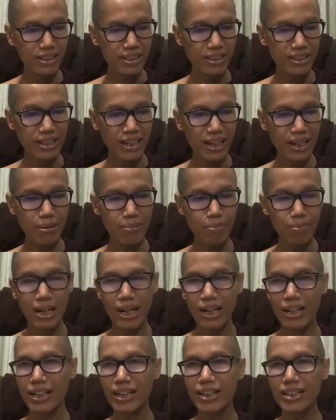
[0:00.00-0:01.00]

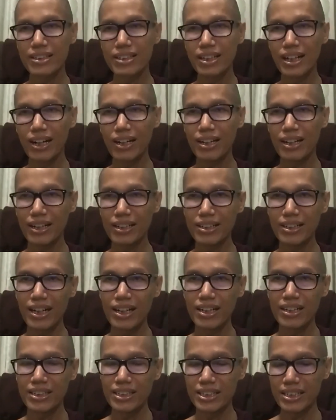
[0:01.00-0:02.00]

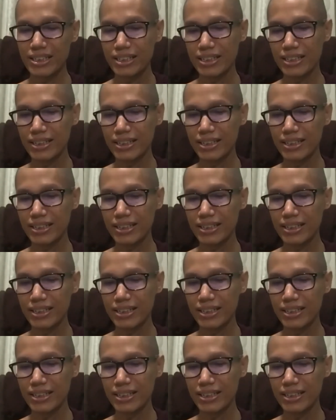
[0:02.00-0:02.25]
Dhammasanganippakarana,